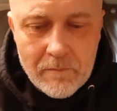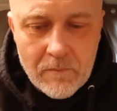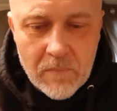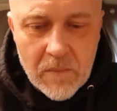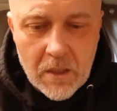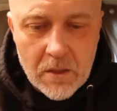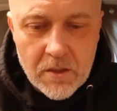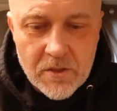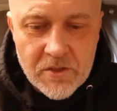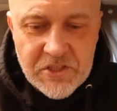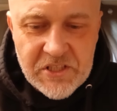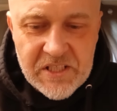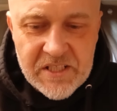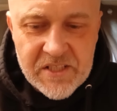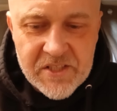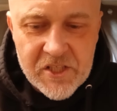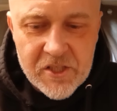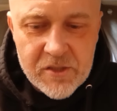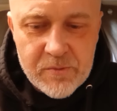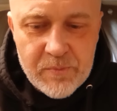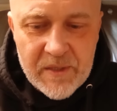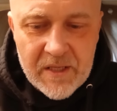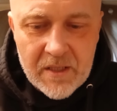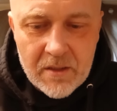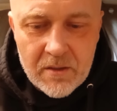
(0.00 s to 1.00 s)
Jesus
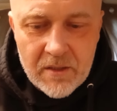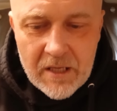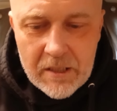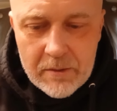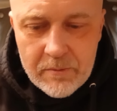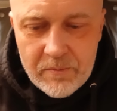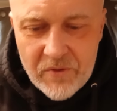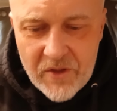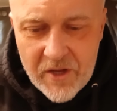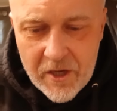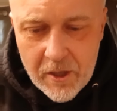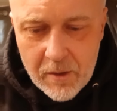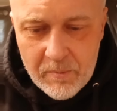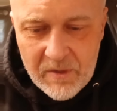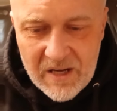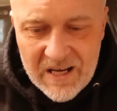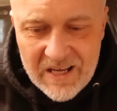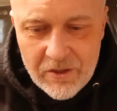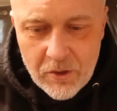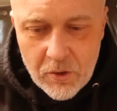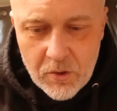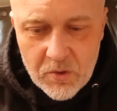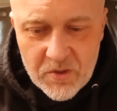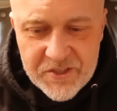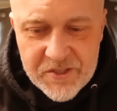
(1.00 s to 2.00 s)
being led there by
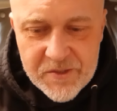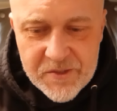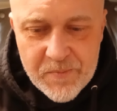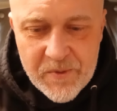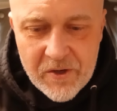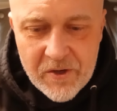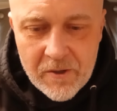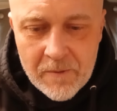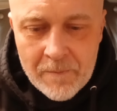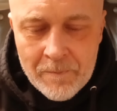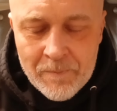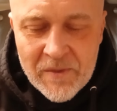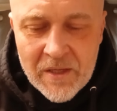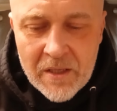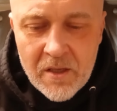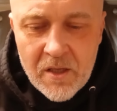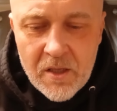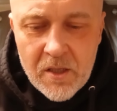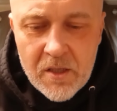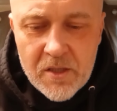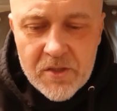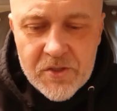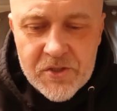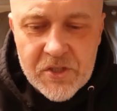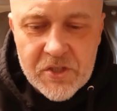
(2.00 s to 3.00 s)
the Holy Spirit
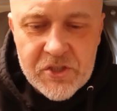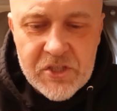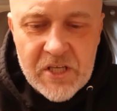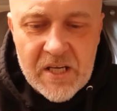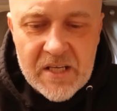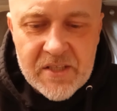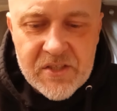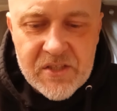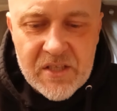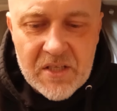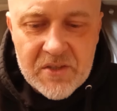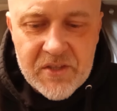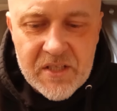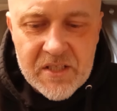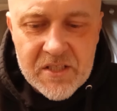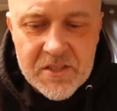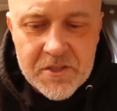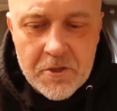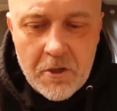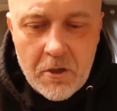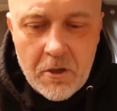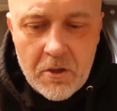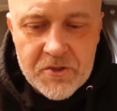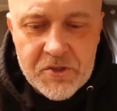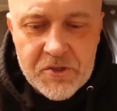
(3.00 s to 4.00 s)
suggests that this
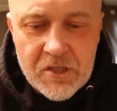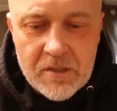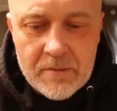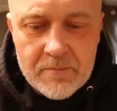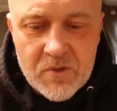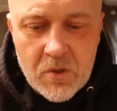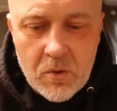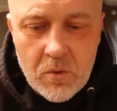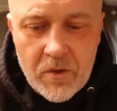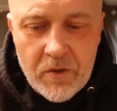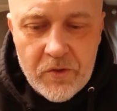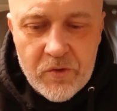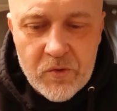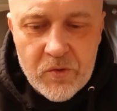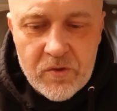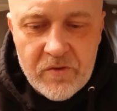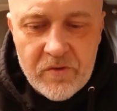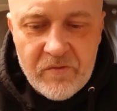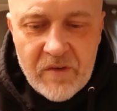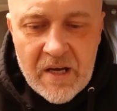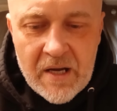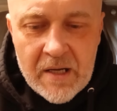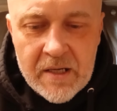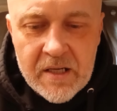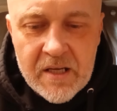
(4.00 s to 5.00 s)
knowledge comes only through
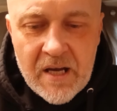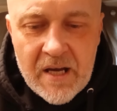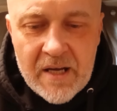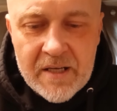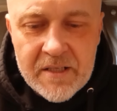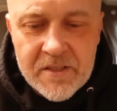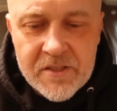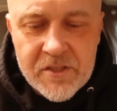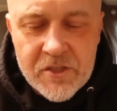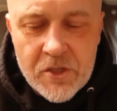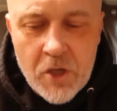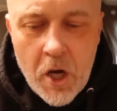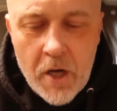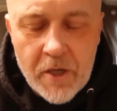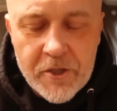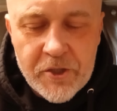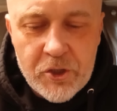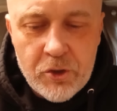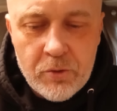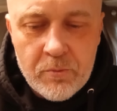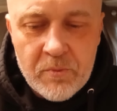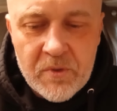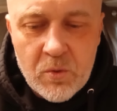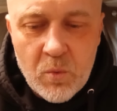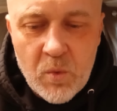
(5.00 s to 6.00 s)
divine guidance, not
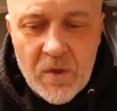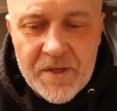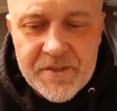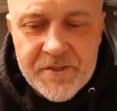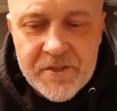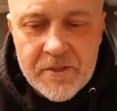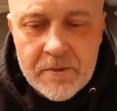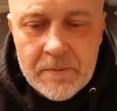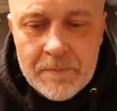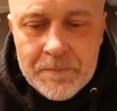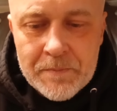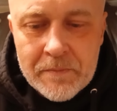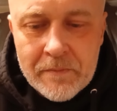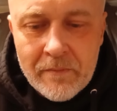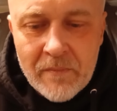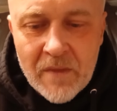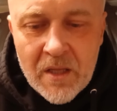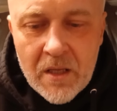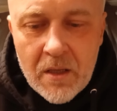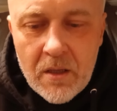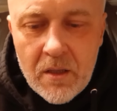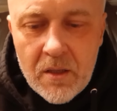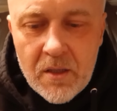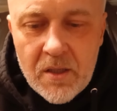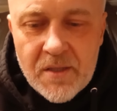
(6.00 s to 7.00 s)
human wisdom.
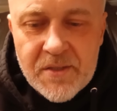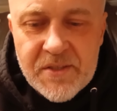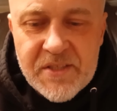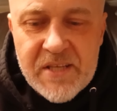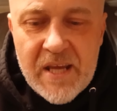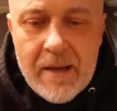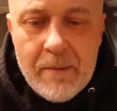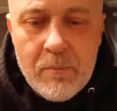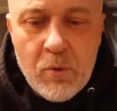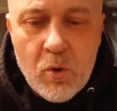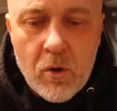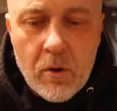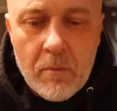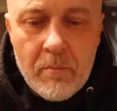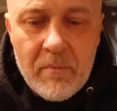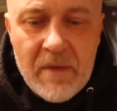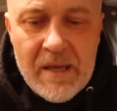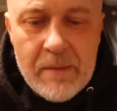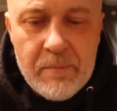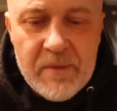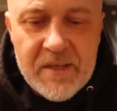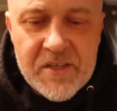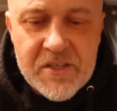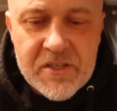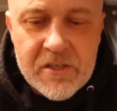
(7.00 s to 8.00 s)
Tabor may
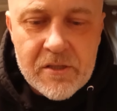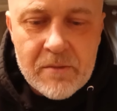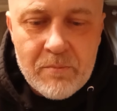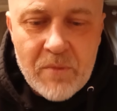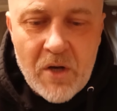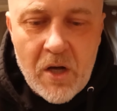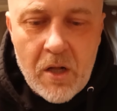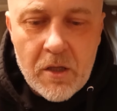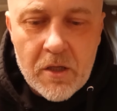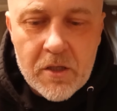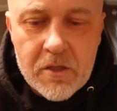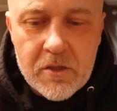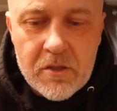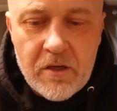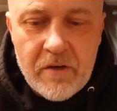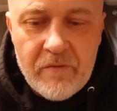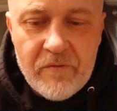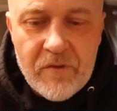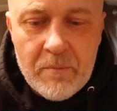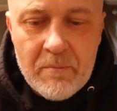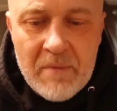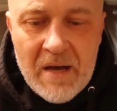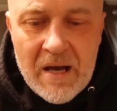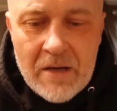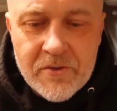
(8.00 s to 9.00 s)
be symbolic of
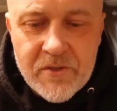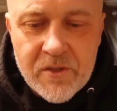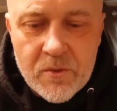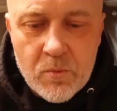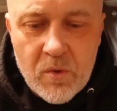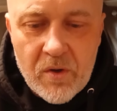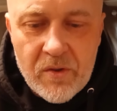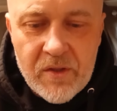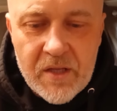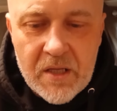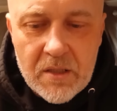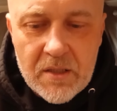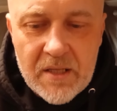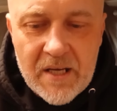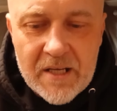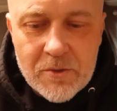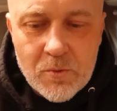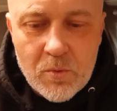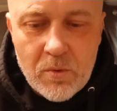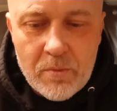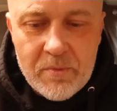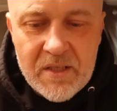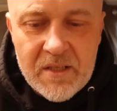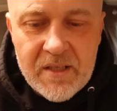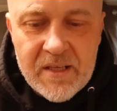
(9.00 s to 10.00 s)
the mountain where the elect
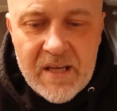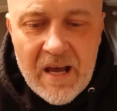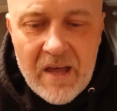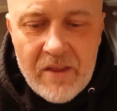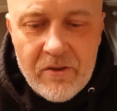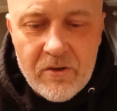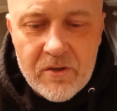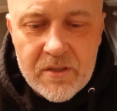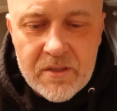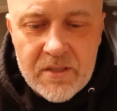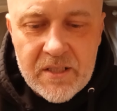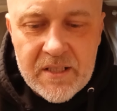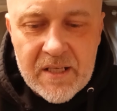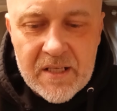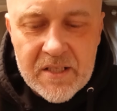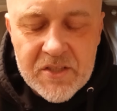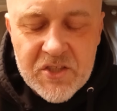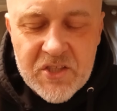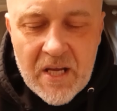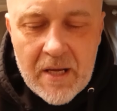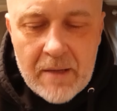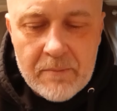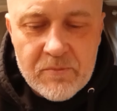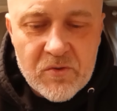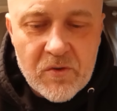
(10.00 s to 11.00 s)
will be gathered in the end
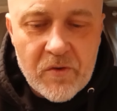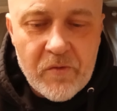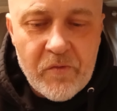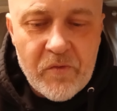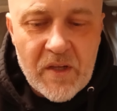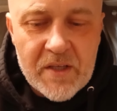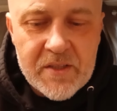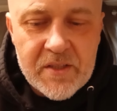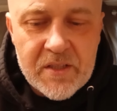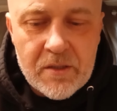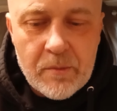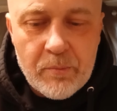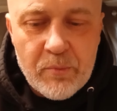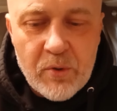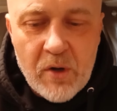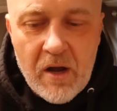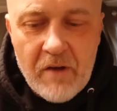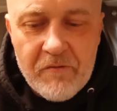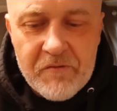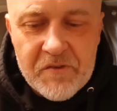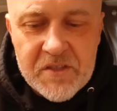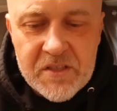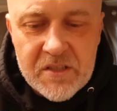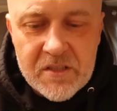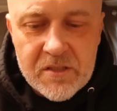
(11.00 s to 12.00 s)
times, reflecting the
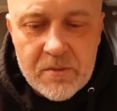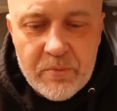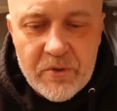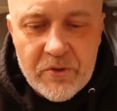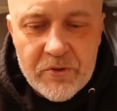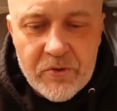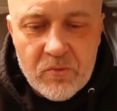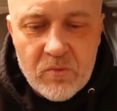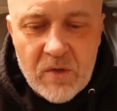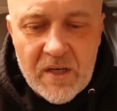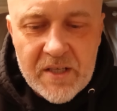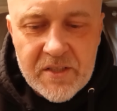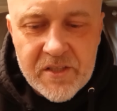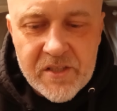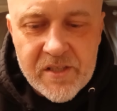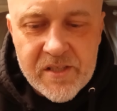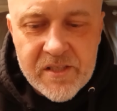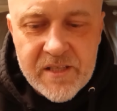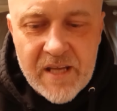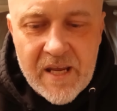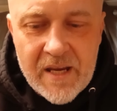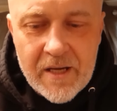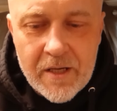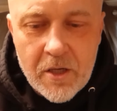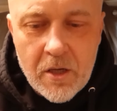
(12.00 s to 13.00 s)
prophecies about the righteous
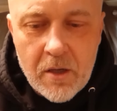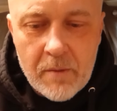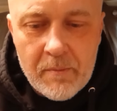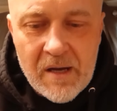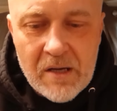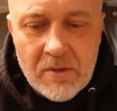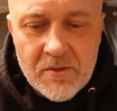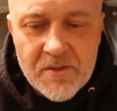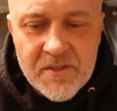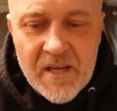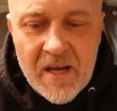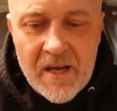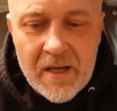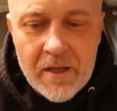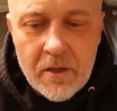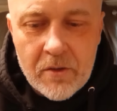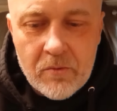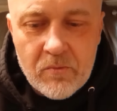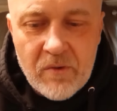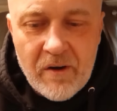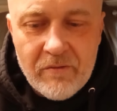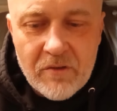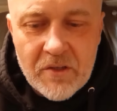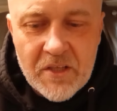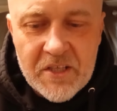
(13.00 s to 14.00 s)
standing on Mount Zion,
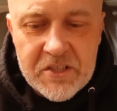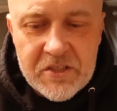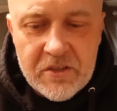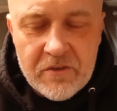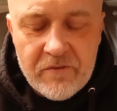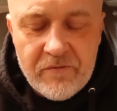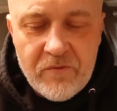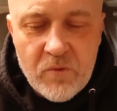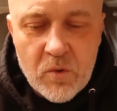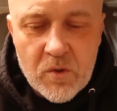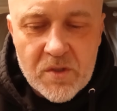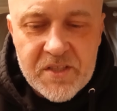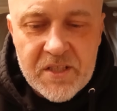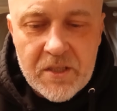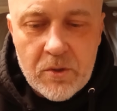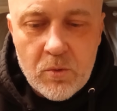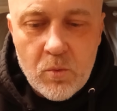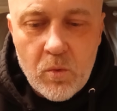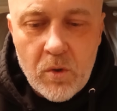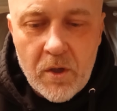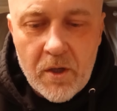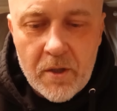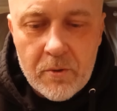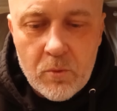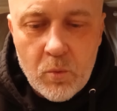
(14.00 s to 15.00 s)
Revelation
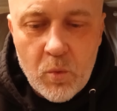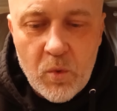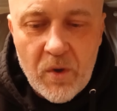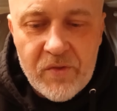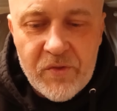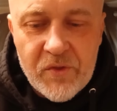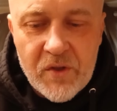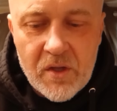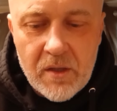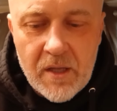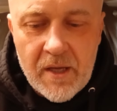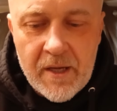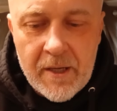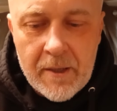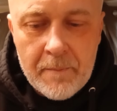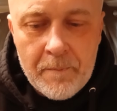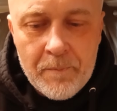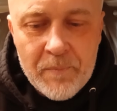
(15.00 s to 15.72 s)
14:1, with the Lamb.